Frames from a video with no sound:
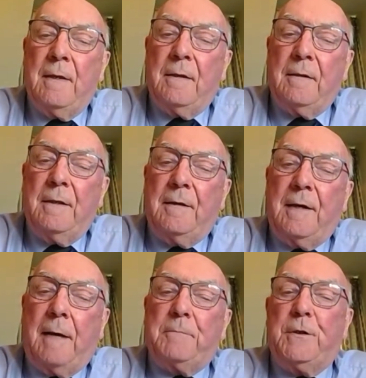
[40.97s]
The
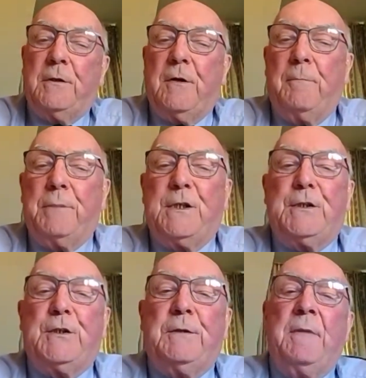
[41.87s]
caption
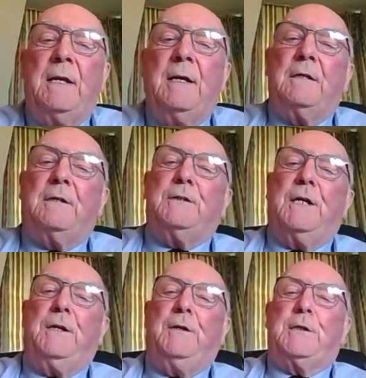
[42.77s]
competition
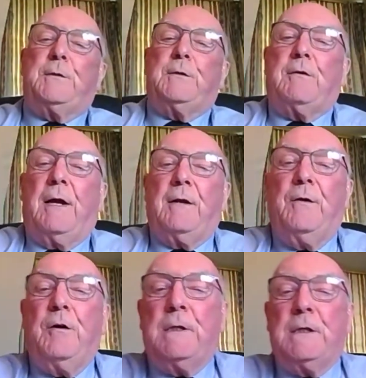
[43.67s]
continues to attract
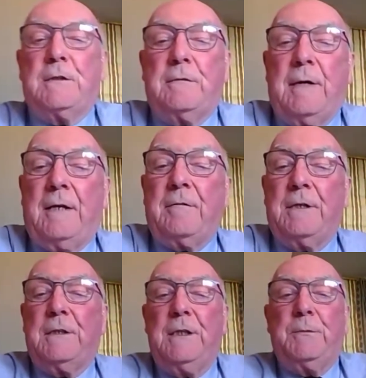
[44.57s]
numerous
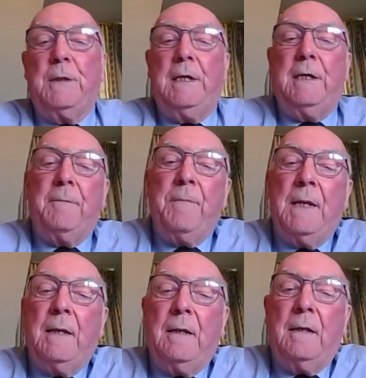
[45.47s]
entries each week,
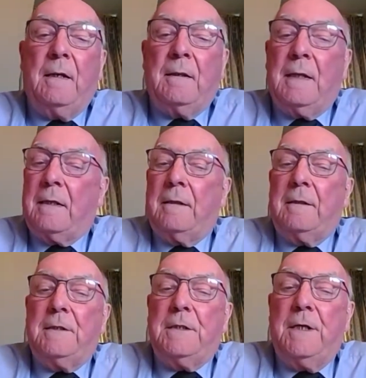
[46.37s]
and that can
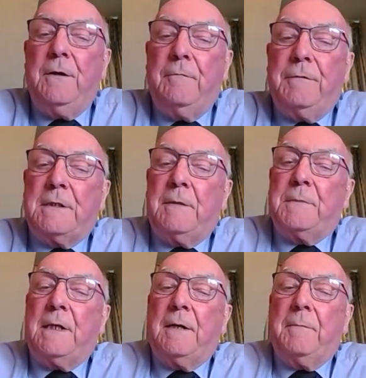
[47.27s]
continue for some
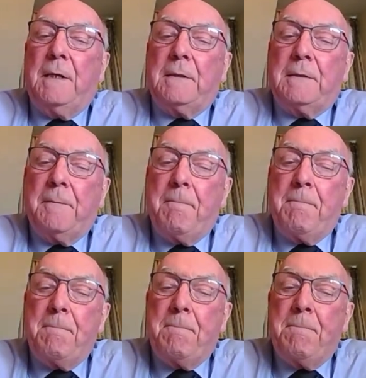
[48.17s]
time yet.
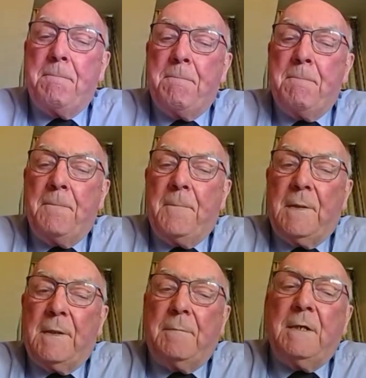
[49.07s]

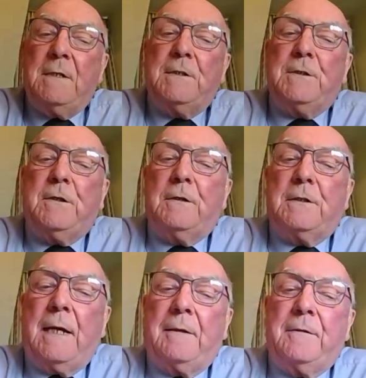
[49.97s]
The Masons Got
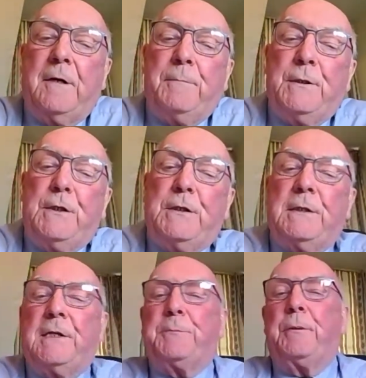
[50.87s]
Talent competition
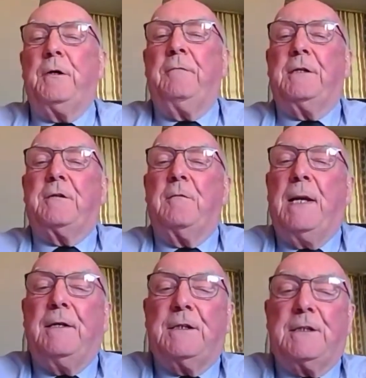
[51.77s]
has proved a
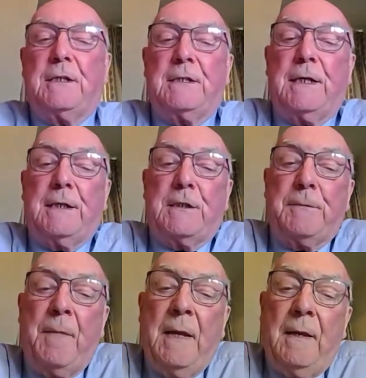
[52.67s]
tremendous success.
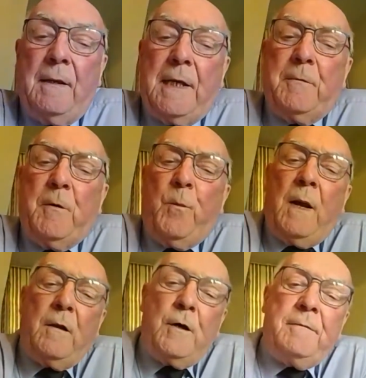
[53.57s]
There were
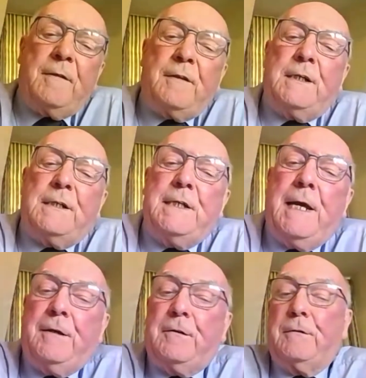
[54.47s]
well over
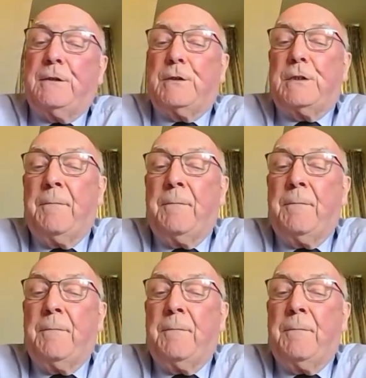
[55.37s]
30 entrants,